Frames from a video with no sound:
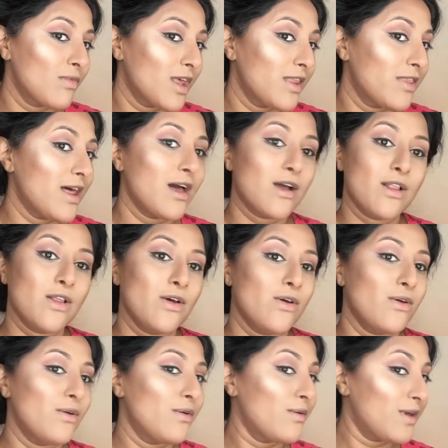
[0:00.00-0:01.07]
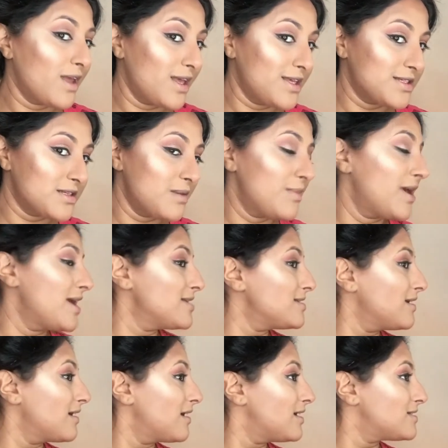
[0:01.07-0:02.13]
That glow is
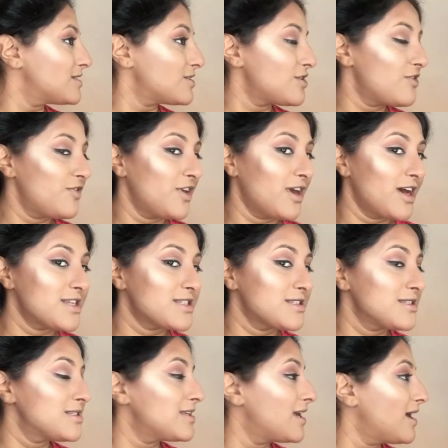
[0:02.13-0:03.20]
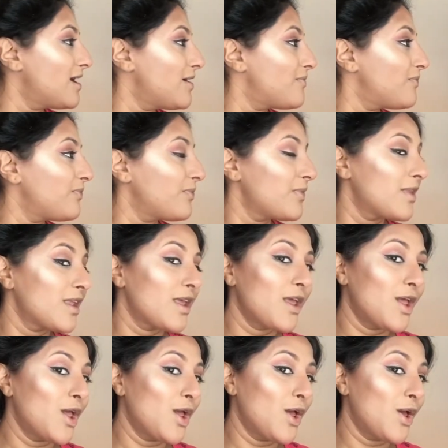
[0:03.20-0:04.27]
amazing, guys. I don't know if you guys can see it,
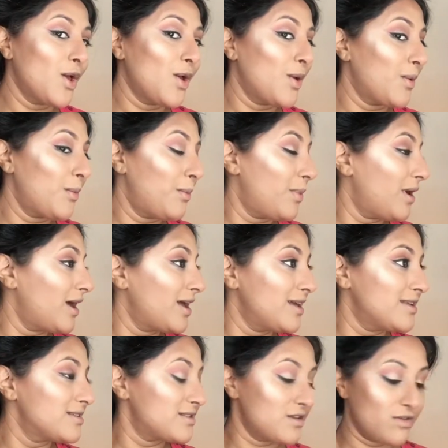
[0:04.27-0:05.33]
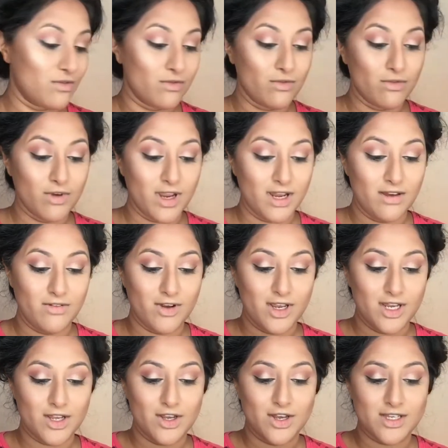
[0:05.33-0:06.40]
but it's really,
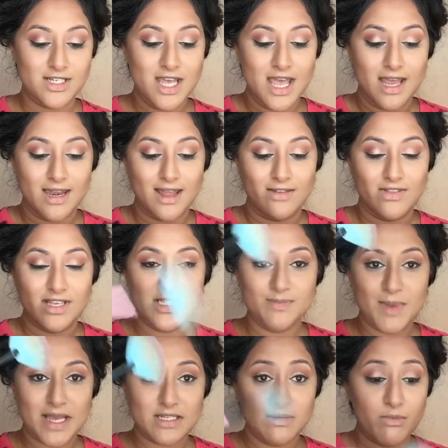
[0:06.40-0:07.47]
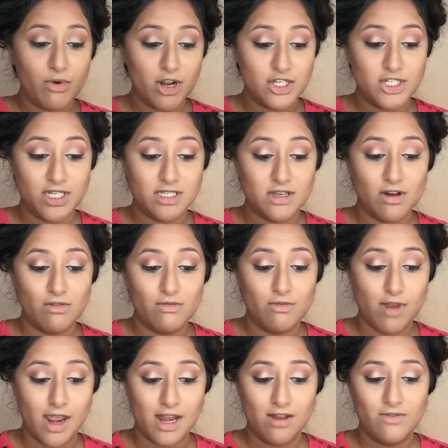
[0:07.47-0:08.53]
really good. Now these Spectrum brushes are
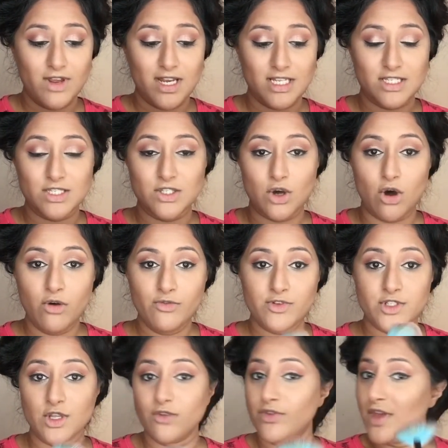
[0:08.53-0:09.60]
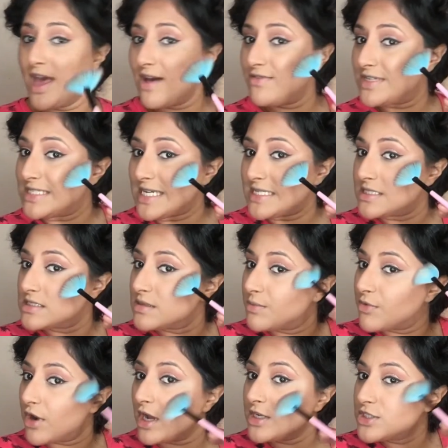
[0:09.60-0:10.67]
really, really soft, so if you have a denser
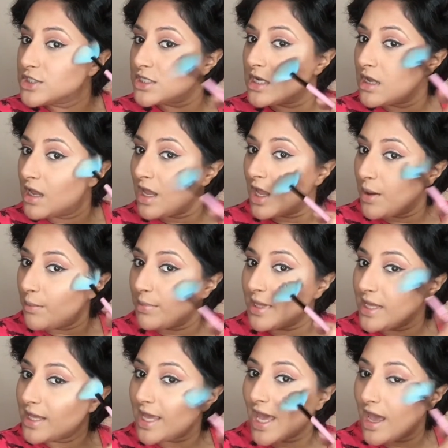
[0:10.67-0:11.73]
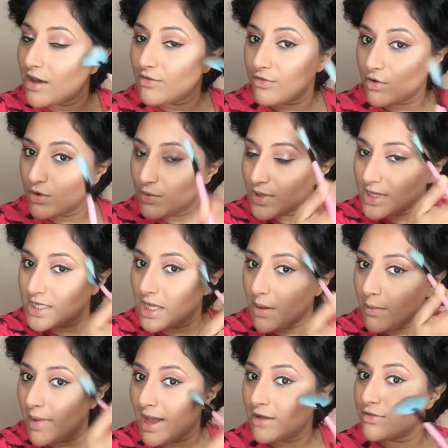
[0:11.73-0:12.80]
brush, be careful with the
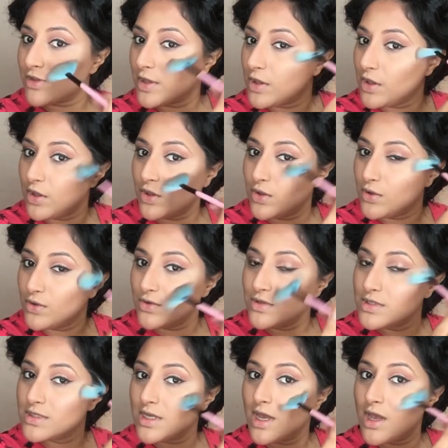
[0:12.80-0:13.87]
amount that you use